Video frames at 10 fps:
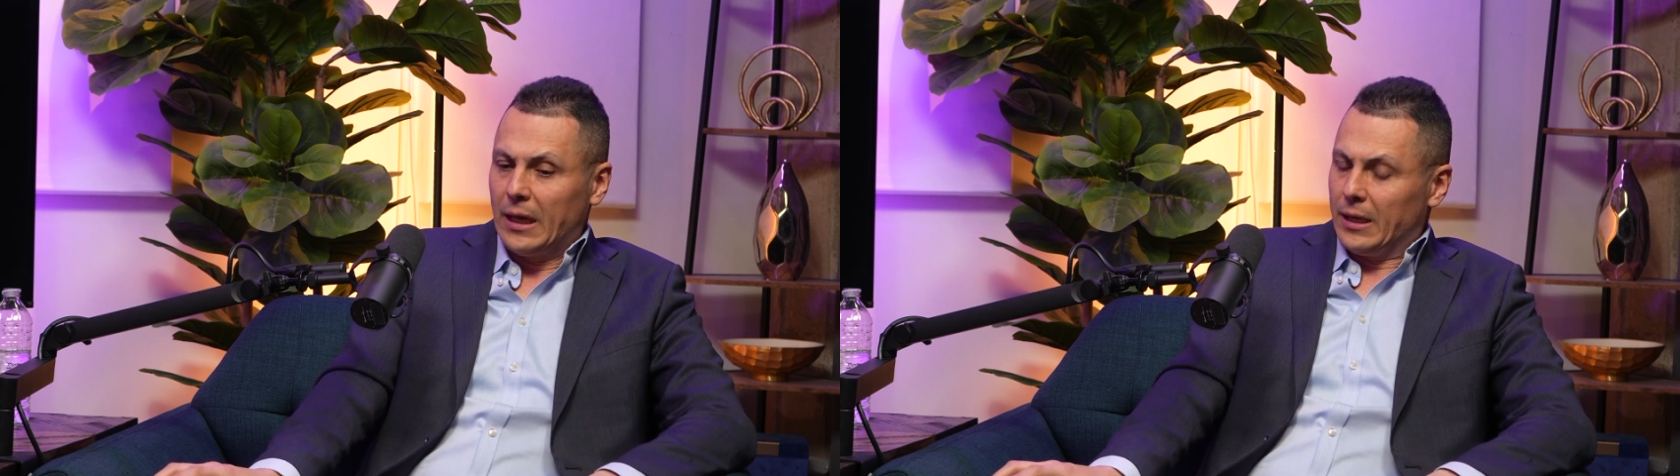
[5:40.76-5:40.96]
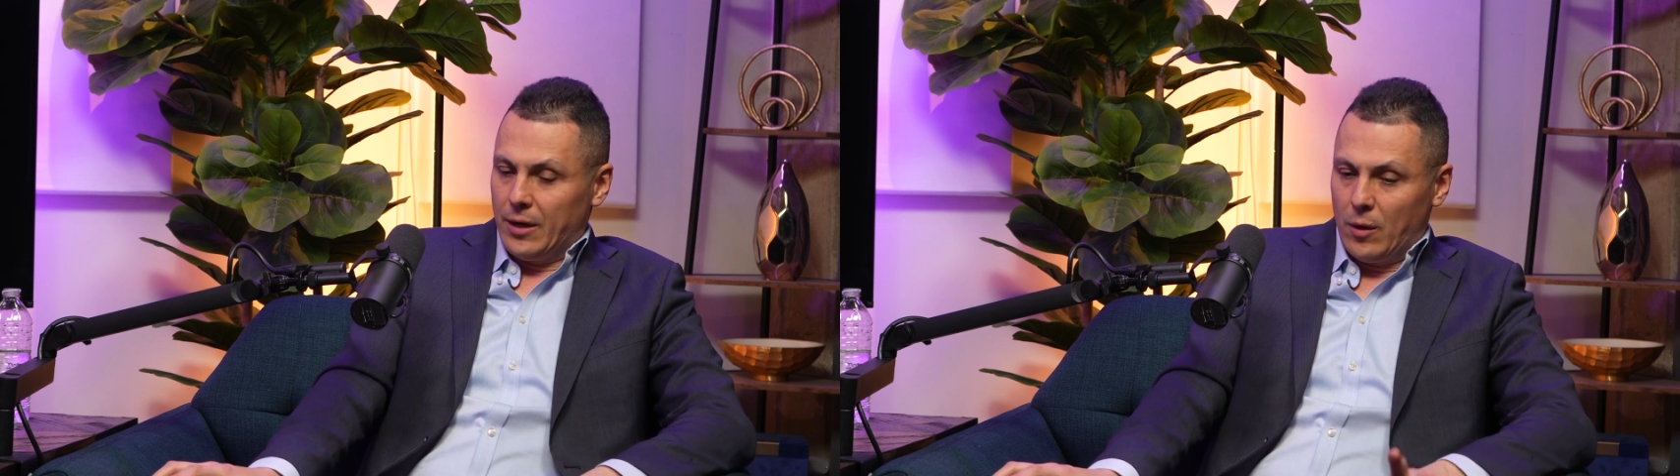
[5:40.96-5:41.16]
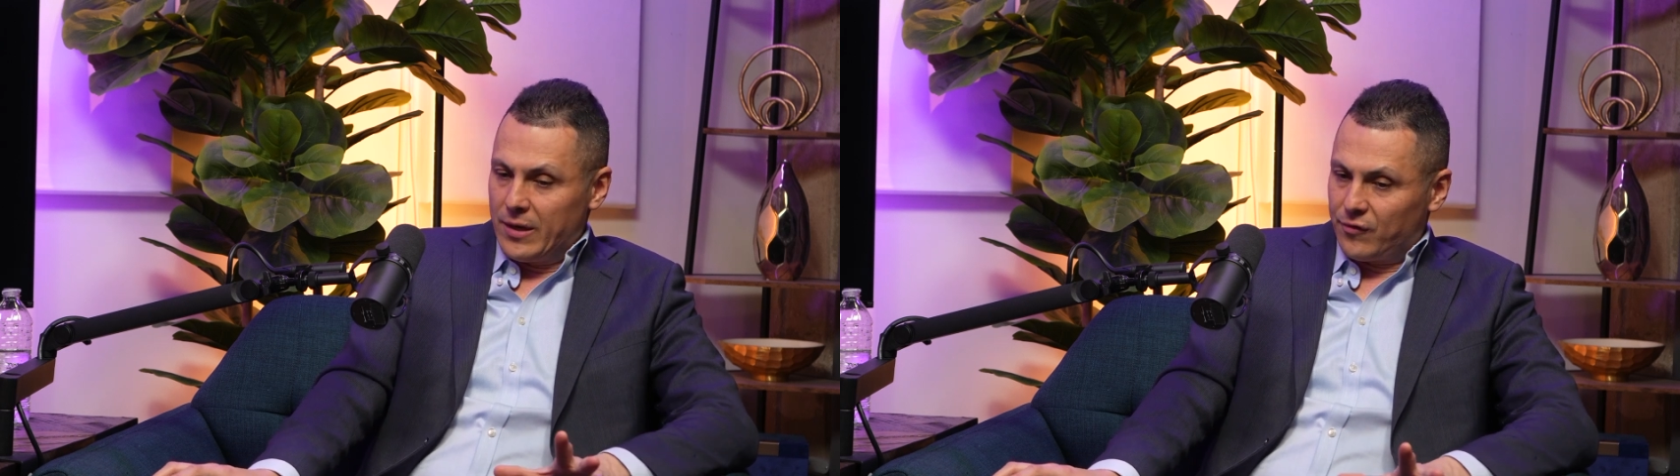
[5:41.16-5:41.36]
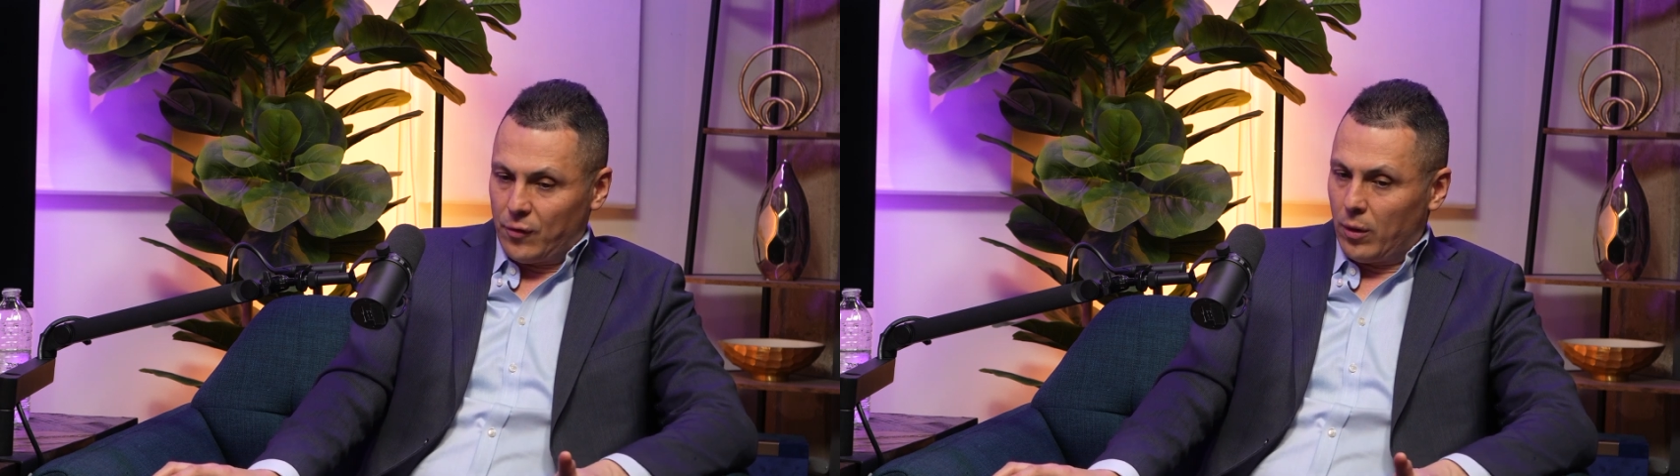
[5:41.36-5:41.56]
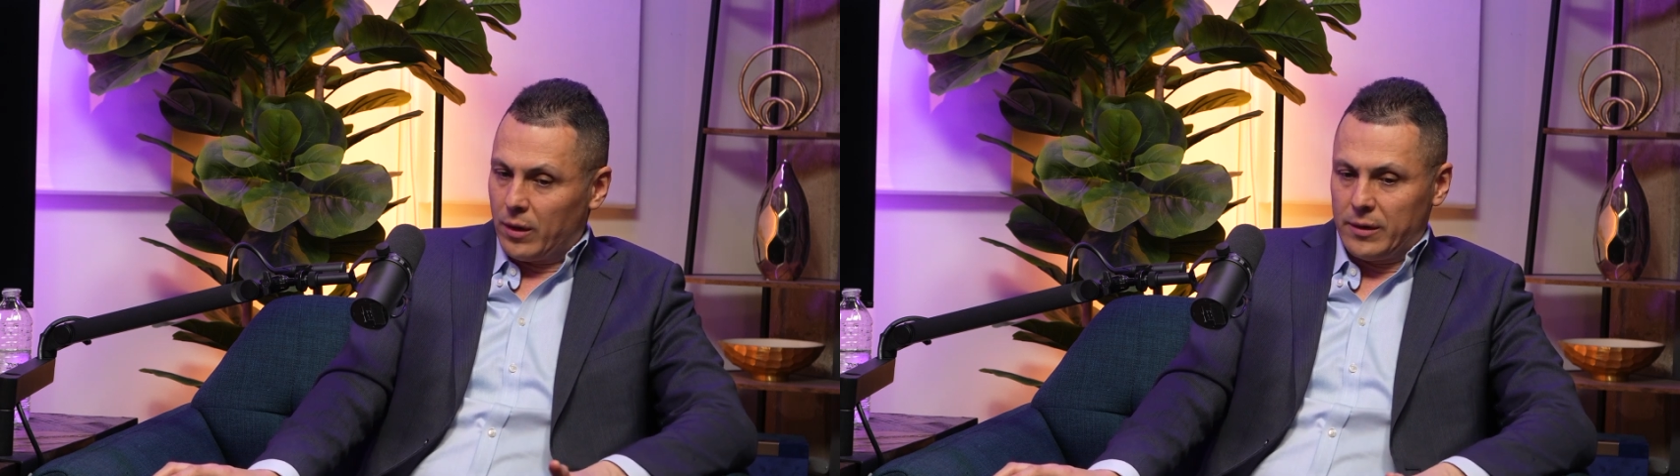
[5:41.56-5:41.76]

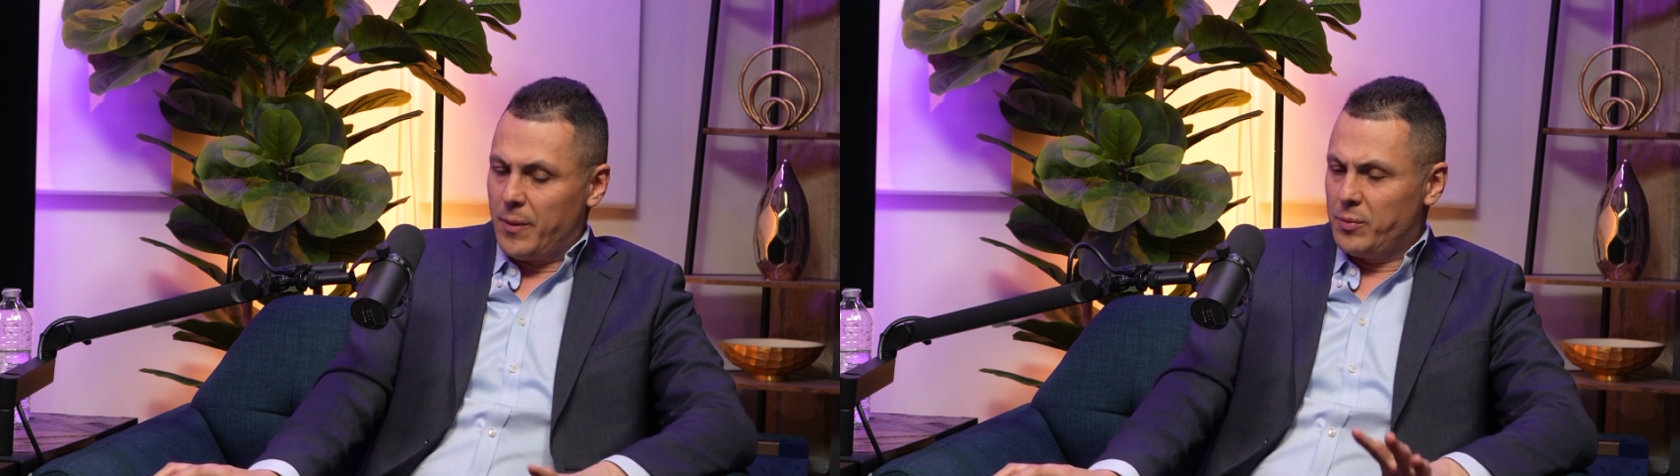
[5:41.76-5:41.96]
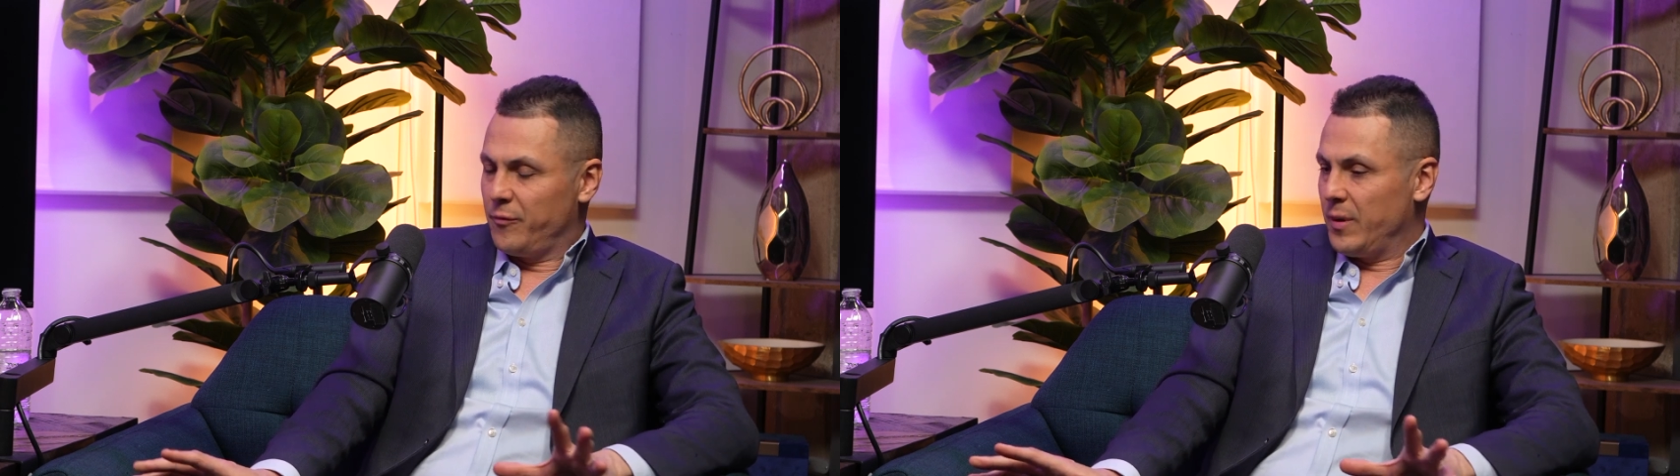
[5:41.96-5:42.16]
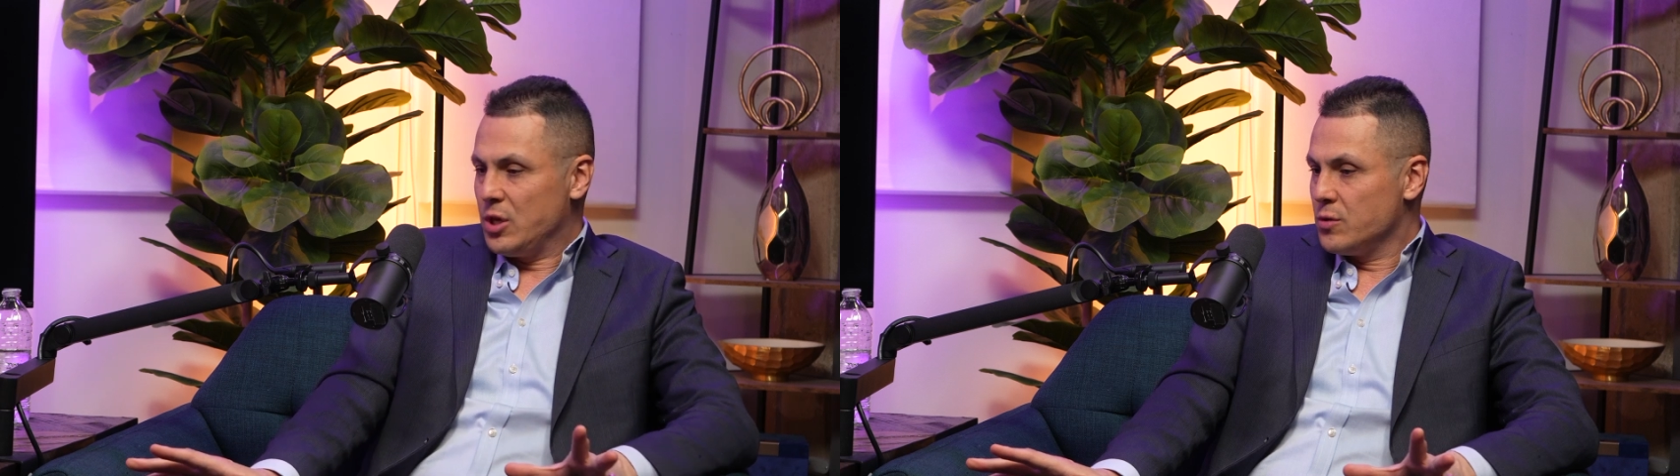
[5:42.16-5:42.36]
Historically, people have been